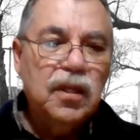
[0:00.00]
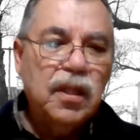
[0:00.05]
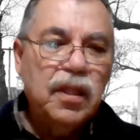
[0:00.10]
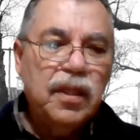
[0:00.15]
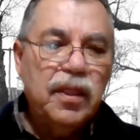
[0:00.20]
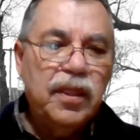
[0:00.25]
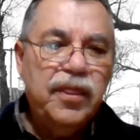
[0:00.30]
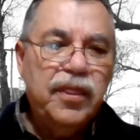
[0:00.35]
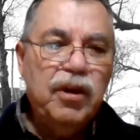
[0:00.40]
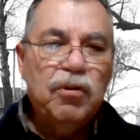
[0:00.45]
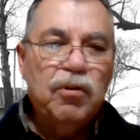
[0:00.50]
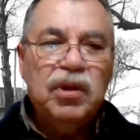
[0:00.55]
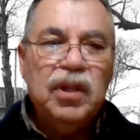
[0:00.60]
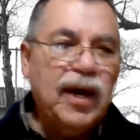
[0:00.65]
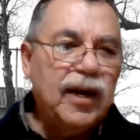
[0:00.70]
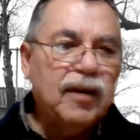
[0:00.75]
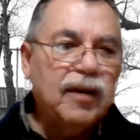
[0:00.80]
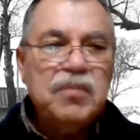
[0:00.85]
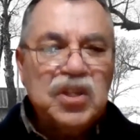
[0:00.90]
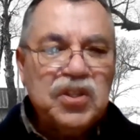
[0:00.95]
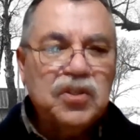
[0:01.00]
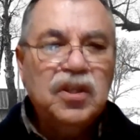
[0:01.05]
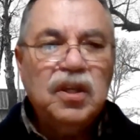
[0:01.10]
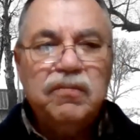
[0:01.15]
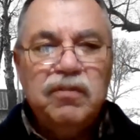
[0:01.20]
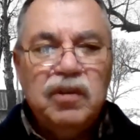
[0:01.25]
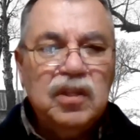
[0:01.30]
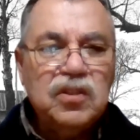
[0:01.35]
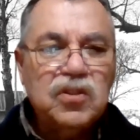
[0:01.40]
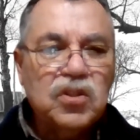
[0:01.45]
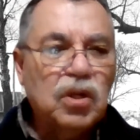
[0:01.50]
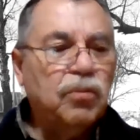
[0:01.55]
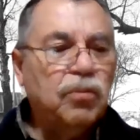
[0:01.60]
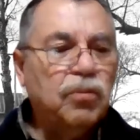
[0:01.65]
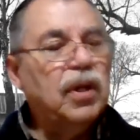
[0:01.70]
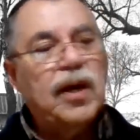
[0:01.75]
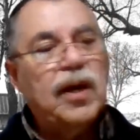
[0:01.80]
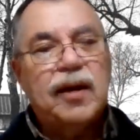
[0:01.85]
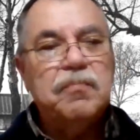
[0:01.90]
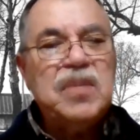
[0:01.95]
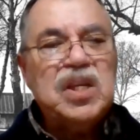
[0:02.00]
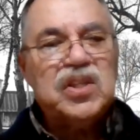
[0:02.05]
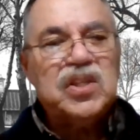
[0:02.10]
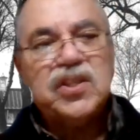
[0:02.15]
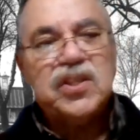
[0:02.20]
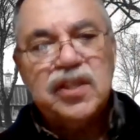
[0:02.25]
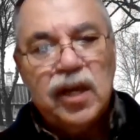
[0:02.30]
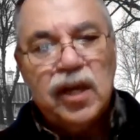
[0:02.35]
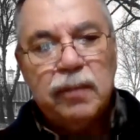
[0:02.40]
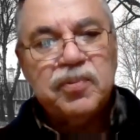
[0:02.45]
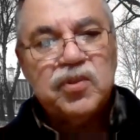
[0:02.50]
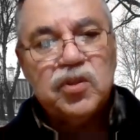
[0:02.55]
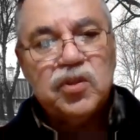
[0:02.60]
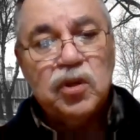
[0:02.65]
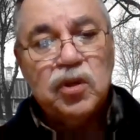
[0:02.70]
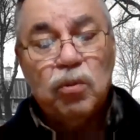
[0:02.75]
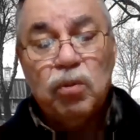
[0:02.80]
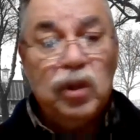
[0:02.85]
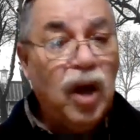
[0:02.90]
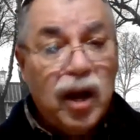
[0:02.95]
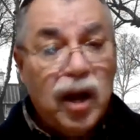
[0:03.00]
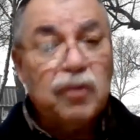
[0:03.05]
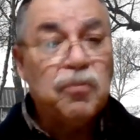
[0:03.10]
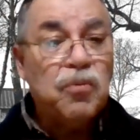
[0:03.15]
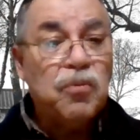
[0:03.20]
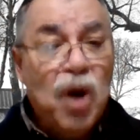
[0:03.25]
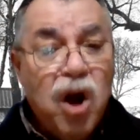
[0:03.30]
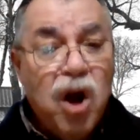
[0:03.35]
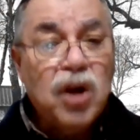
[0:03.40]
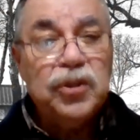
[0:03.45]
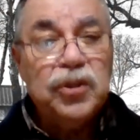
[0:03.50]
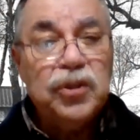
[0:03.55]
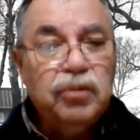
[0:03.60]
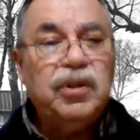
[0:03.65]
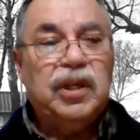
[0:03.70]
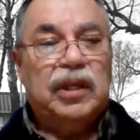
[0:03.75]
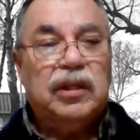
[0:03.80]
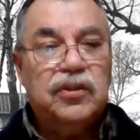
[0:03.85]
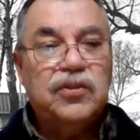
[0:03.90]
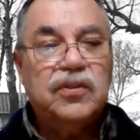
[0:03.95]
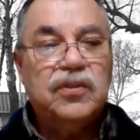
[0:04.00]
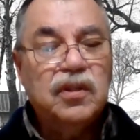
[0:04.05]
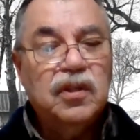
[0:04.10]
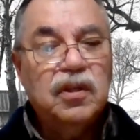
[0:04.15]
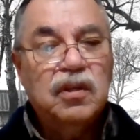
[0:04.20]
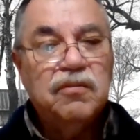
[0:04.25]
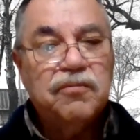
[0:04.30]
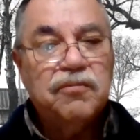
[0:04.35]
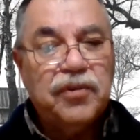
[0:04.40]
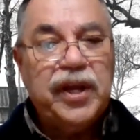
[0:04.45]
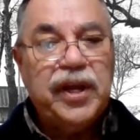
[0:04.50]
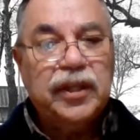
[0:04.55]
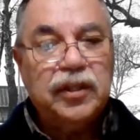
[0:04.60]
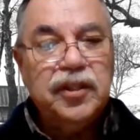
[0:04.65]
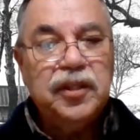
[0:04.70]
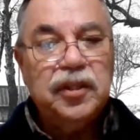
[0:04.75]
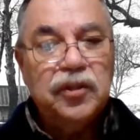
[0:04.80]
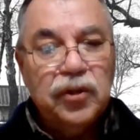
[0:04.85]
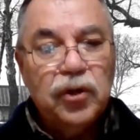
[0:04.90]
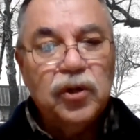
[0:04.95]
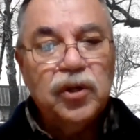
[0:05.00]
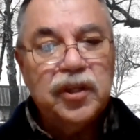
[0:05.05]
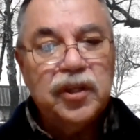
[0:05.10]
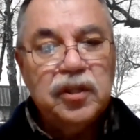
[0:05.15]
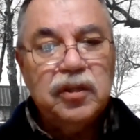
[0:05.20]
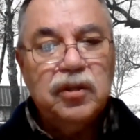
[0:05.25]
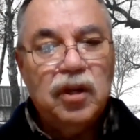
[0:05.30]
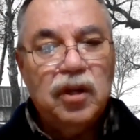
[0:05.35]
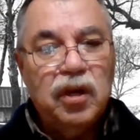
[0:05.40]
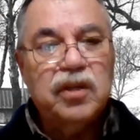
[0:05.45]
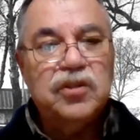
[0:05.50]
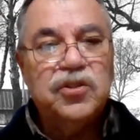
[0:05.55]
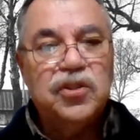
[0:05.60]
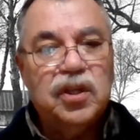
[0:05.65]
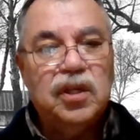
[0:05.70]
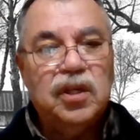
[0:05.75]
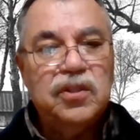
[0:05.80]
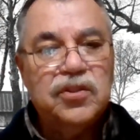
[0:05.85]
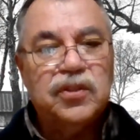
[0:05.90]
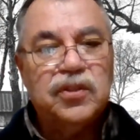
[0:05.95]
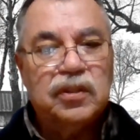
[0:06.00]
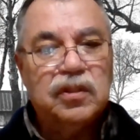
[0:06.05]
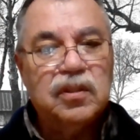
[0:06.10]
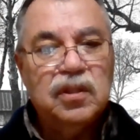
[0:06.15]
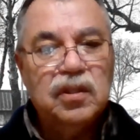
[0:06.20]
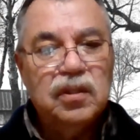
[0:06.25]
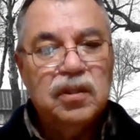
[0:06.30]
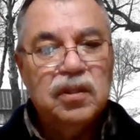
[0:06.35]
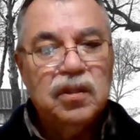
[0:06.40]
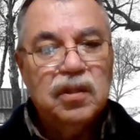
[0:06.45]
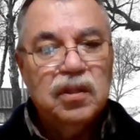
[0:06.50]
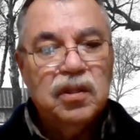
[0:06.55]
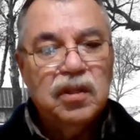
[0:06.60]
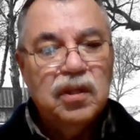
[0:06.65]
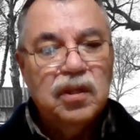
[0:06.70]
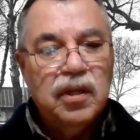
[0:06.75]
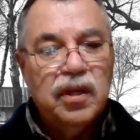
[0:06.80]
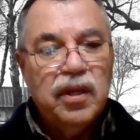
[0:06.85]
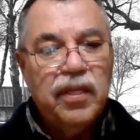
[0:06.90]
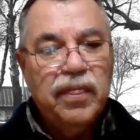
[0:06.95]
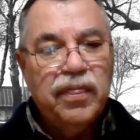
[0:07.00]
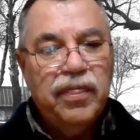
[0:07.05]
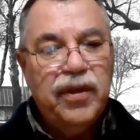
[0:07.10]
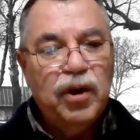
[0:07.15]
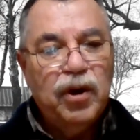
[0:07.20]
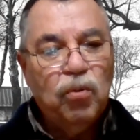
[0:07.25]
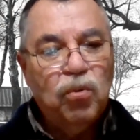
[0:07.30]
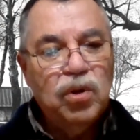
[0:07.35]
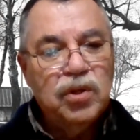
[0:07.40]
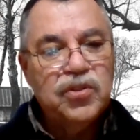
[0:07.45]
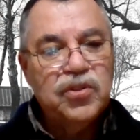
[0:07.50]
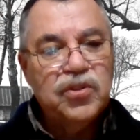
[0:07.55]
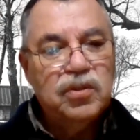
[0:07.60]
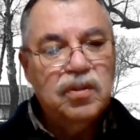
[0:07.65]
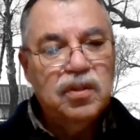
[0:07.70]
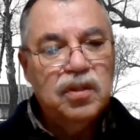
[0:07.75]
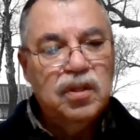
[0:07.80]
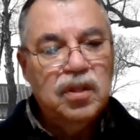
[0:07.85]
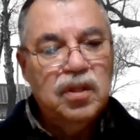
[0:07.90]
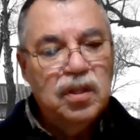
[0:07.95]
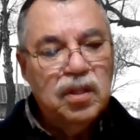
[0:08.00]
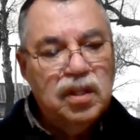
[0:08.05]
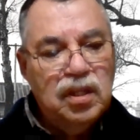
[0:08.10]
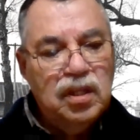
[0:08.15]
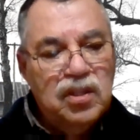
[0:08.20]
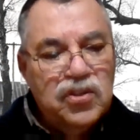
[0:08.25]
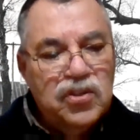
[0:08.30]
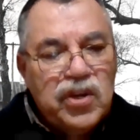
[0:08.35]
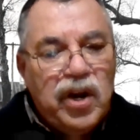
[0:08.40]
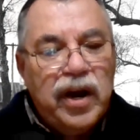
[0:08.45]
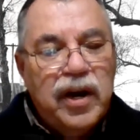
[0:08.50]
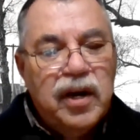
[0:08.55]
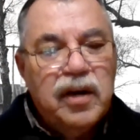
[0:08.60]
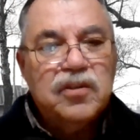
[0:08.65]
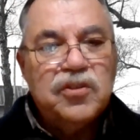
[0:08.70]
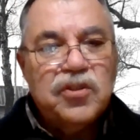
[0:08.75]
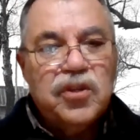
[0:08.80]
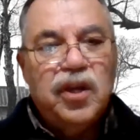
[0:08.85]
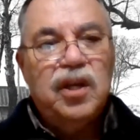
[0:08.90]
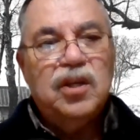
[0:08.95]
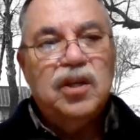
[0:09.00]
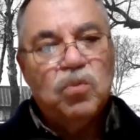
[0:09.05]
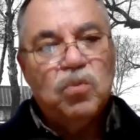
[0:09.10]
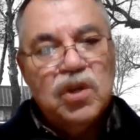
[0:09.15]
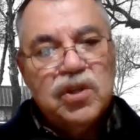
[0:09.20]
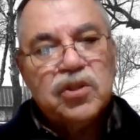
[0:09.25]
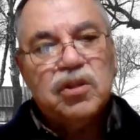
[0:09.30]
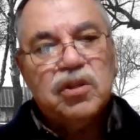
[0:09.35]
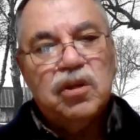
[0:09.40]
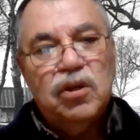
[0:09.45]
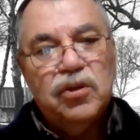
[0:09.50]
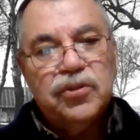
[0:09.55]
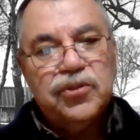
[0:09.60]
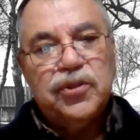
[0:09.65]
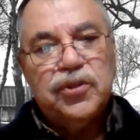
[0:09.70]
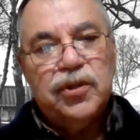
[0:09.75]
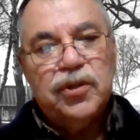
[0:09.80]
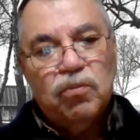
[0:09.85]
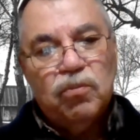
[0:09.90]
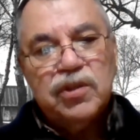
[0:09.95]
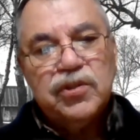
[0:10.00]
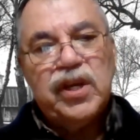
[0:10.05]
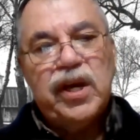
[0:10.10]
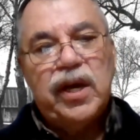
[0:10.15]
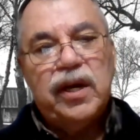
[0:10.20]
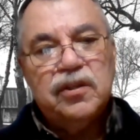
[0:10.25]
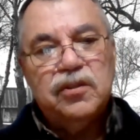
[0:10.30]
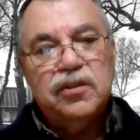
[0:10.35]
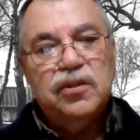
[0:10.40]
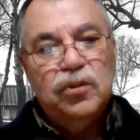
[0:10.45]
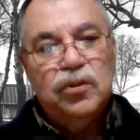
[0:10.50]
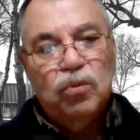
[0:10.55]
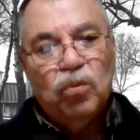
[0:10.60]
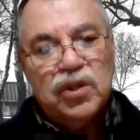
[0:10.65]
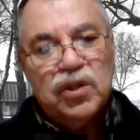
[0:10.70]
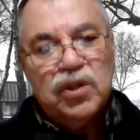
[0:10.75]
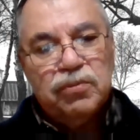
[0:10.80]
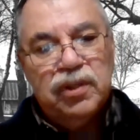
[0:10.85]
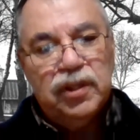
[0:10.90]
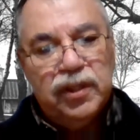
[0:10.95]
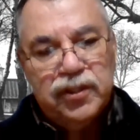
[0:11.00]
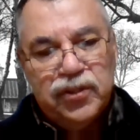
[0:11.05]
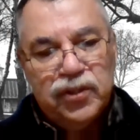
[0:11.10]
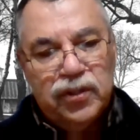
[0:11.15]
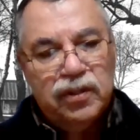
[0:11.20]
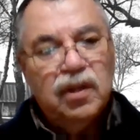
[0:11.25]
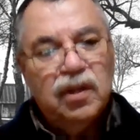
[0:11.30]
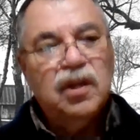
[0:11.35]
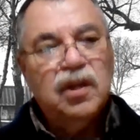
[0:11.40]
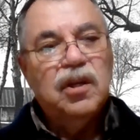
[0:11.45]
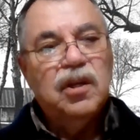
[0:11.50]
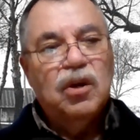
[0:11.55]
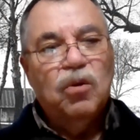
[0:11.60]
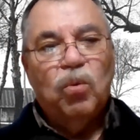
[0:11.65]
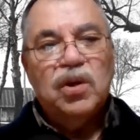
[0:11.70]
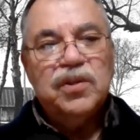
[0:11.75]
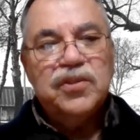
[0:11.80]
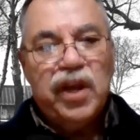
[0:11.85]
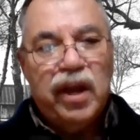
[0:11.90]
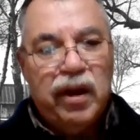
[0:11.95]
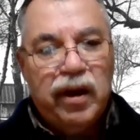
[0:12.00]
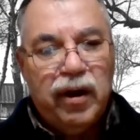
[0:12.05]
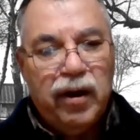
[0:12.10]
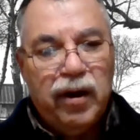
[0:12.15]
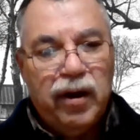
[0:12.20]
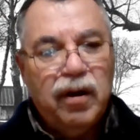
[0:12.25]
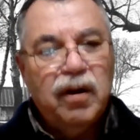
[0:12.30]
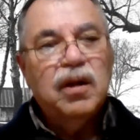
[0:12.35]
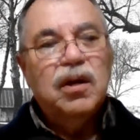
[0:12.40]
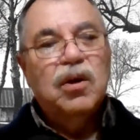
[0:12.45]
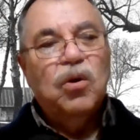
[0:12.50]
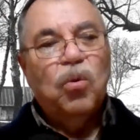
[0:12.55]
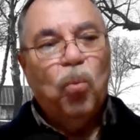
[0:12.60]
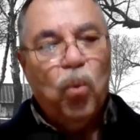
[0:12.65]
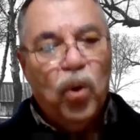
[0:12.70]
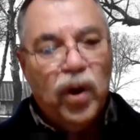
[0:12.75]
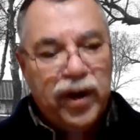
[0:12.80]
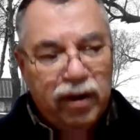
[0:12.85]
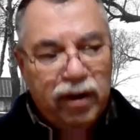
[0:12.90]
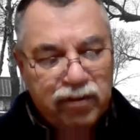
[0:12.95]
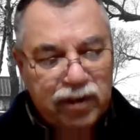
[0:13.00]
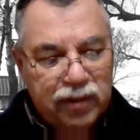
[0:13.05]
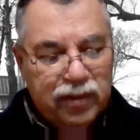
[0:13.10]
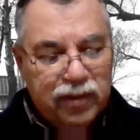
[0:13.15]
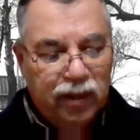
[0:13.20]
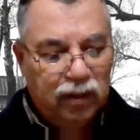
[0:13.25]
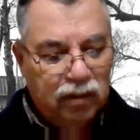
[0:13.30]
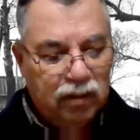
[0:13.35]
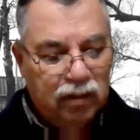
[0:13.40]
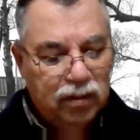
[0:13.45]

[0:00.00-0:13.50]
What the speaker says: There were a lot of misgivings, there were a lot of missteps, there were a lot of wrongdoings, frankly, in early Indian education. There was the desire to change one's culture, one's attitude, one's religion, one's hair, everything.